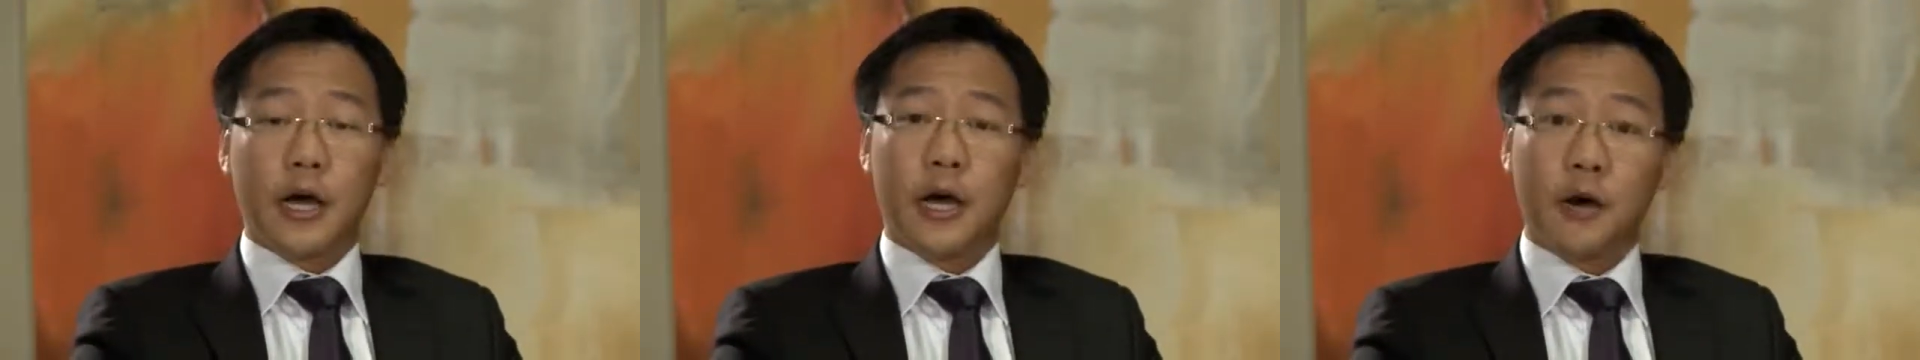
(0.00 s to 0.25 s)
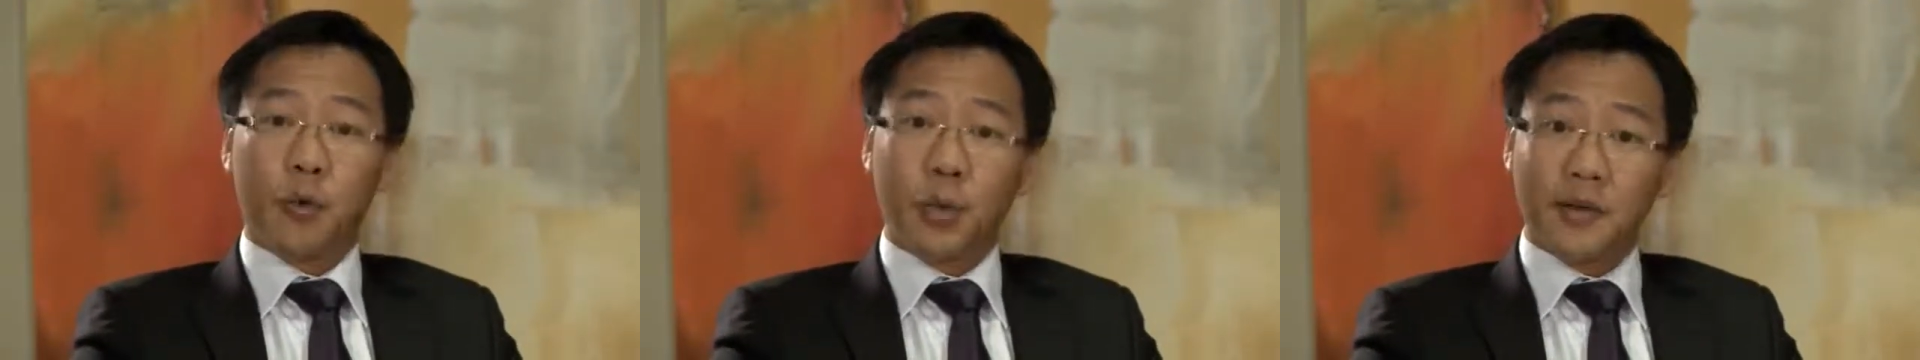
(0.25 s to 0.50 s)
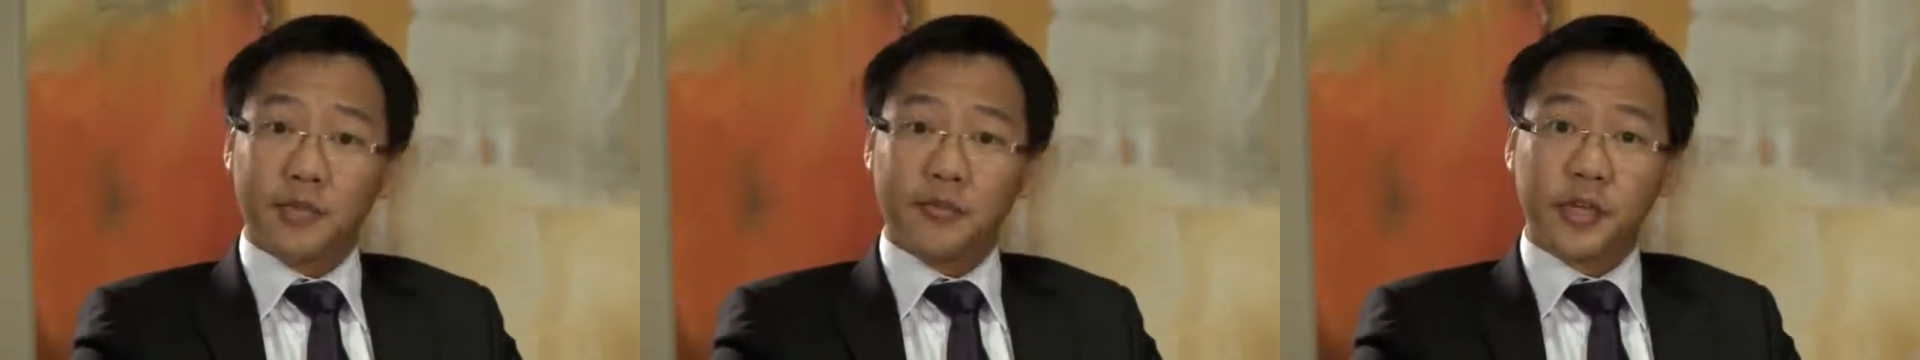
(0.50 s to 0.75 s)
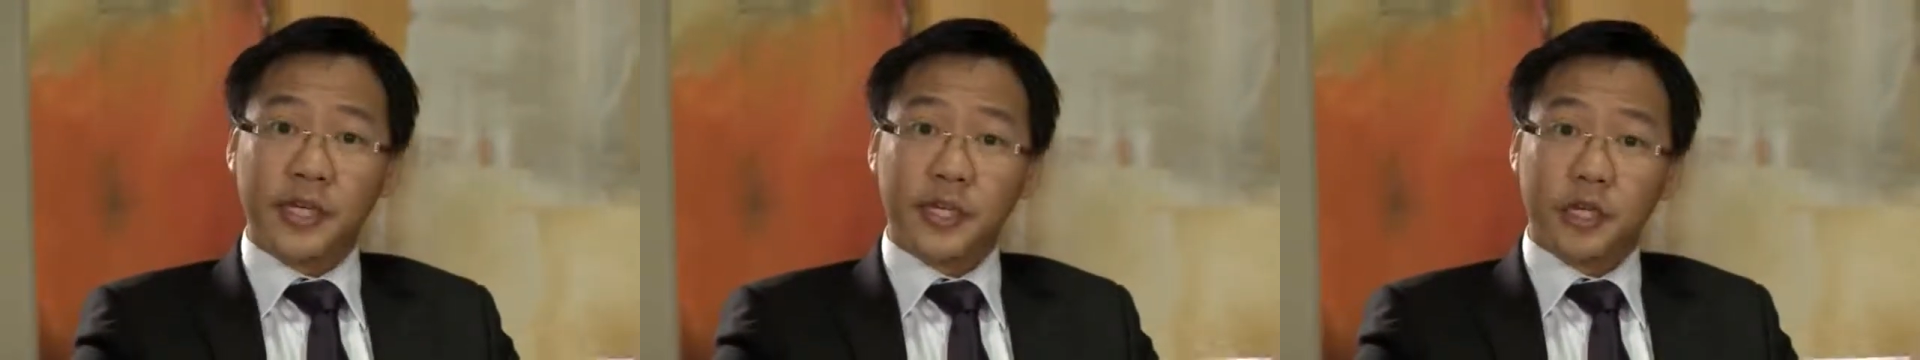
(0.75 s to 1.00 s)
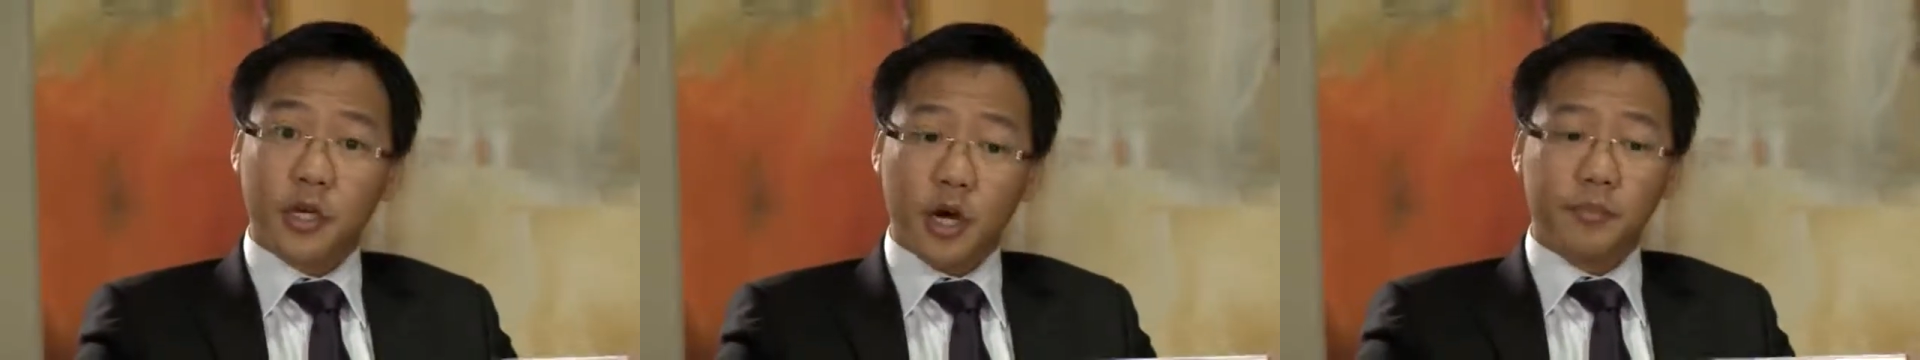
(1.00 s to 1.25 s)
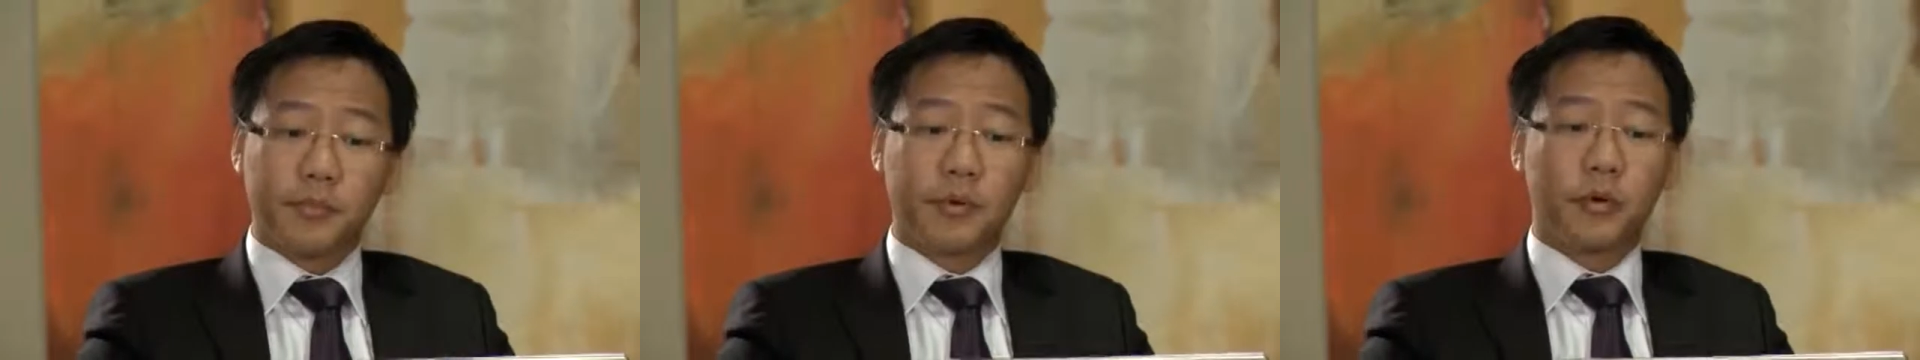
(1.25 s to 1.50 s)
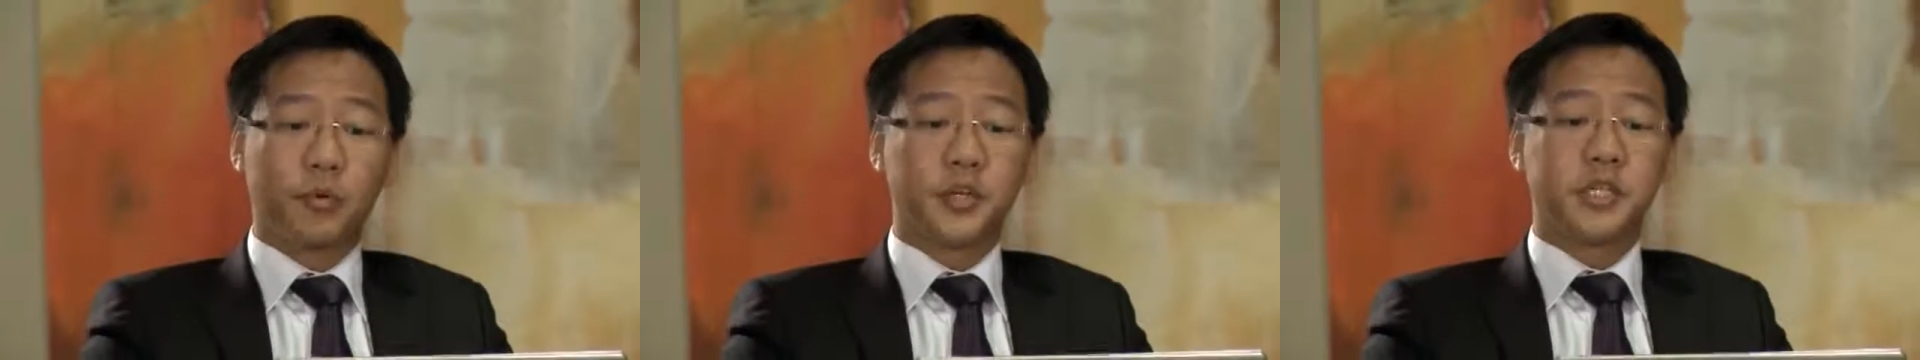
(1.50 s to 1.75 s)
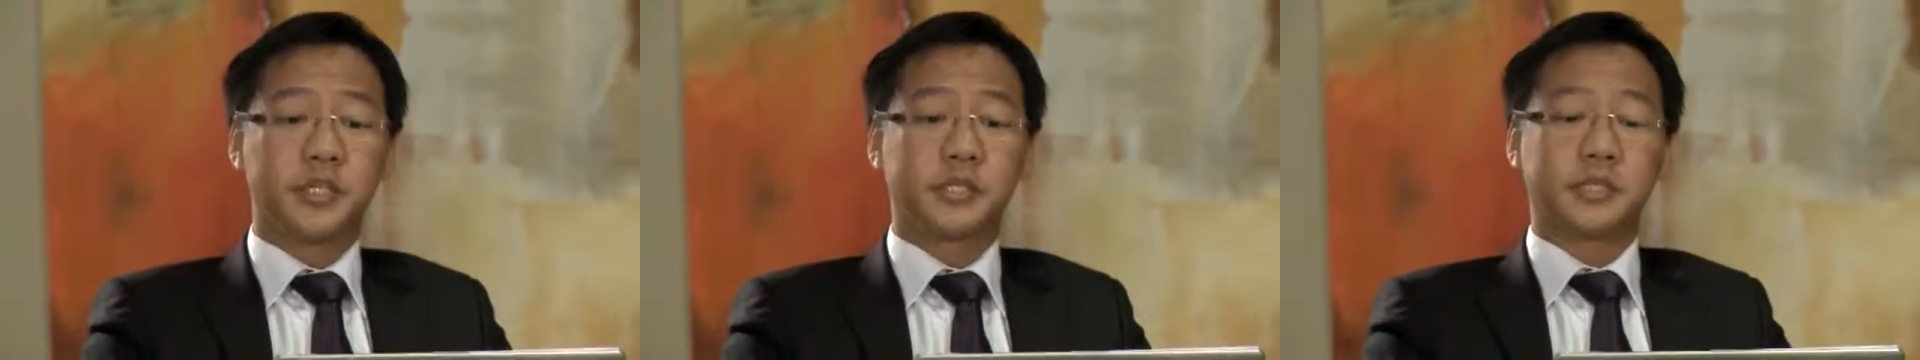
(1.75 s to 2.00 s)
whether the income
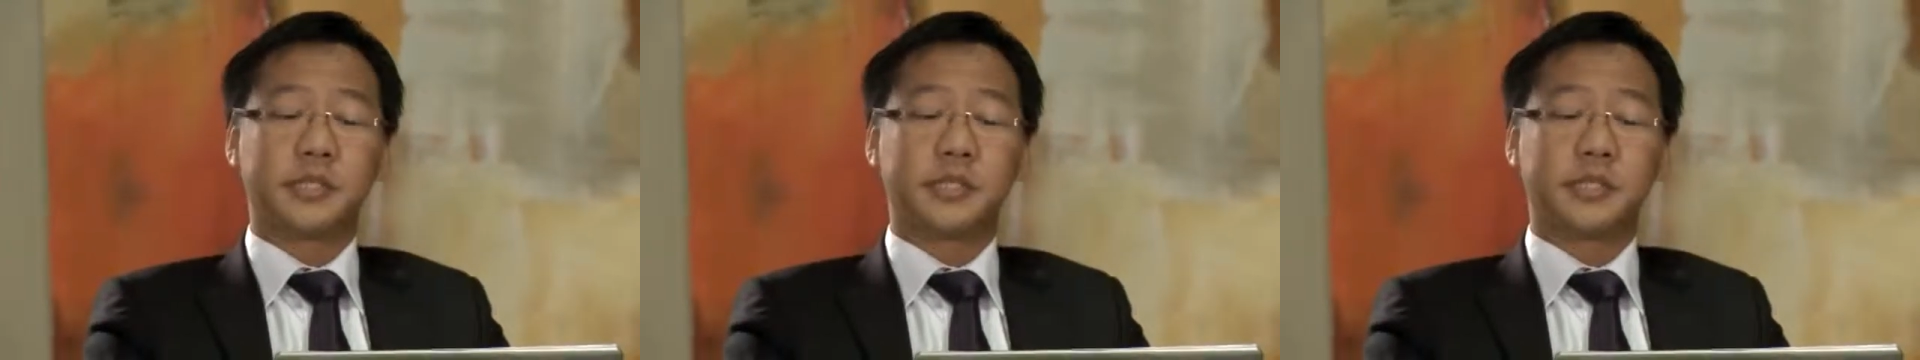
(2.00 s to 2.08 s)
which is